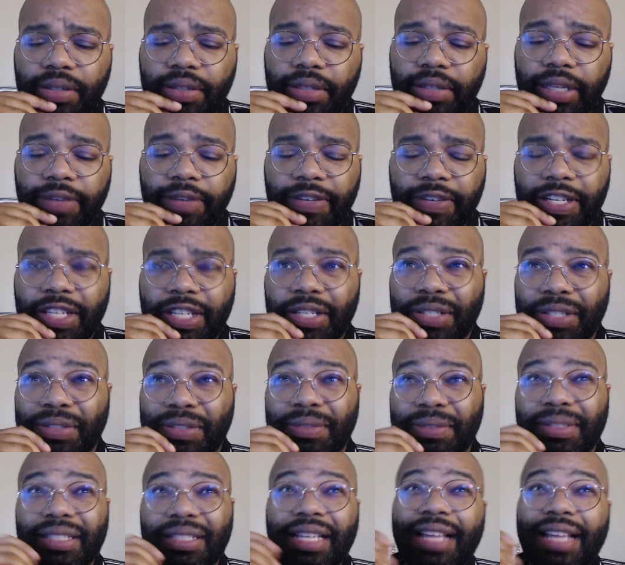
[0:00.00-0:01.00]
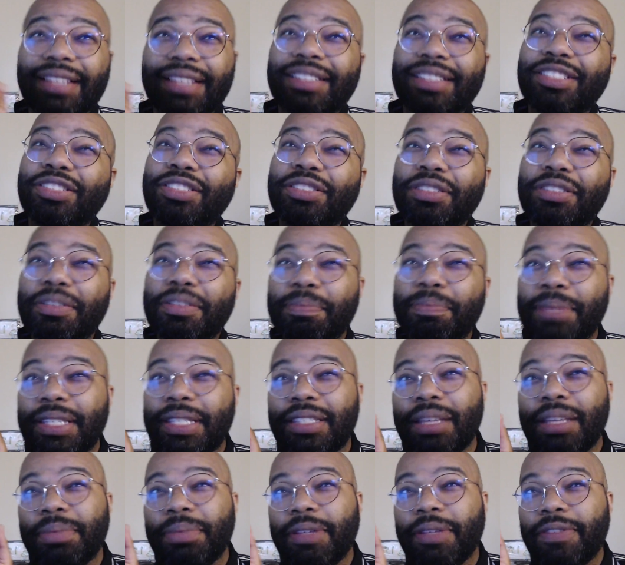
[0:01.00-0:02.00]
even though that should be
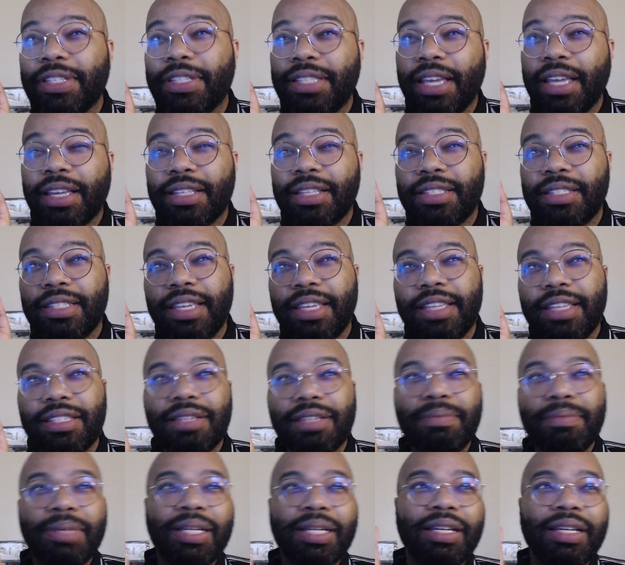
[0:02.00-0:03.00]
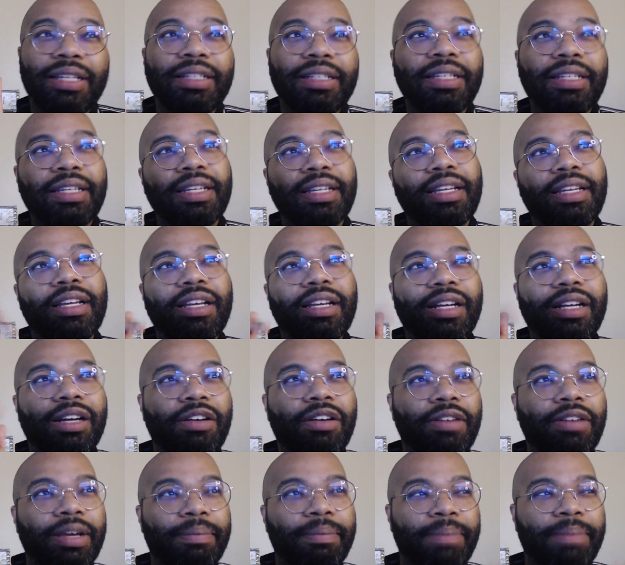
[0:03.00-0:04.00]
something for second season. But
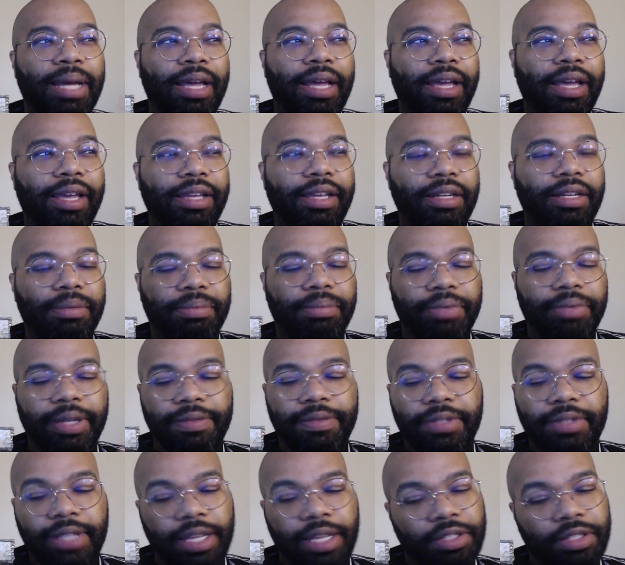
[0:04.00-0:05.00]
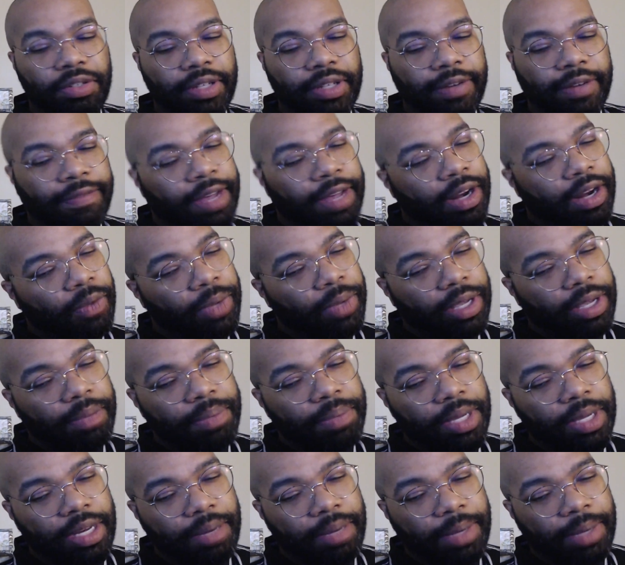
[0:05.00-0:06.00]
going by the briefs that you can find on
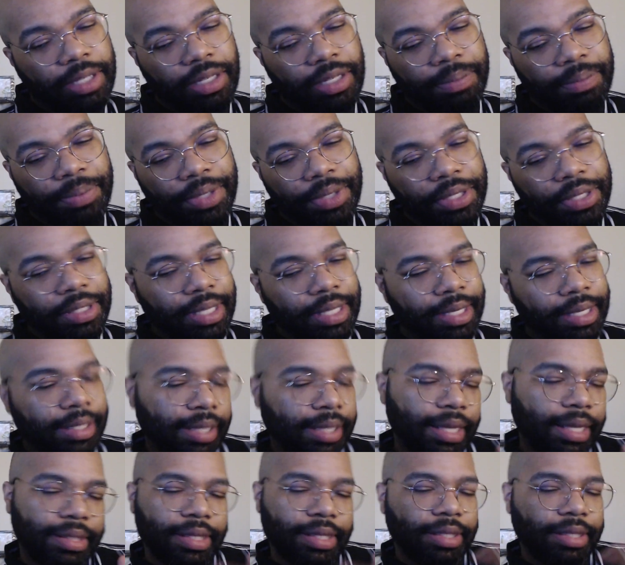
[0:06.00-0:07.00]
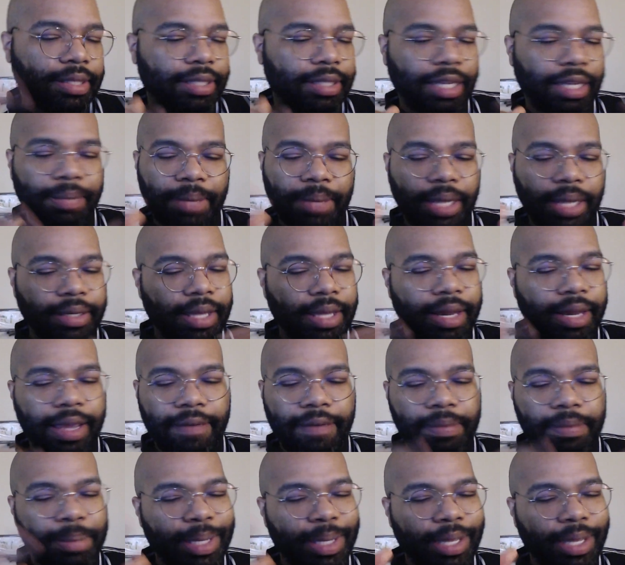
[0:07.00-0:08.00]
Wikipedia about the books, it doesn't seem like that
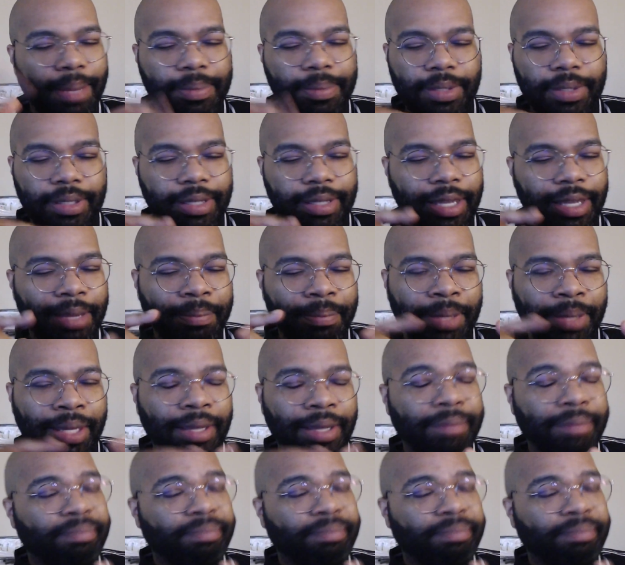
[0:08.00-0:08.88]
ever becomes a thing. But,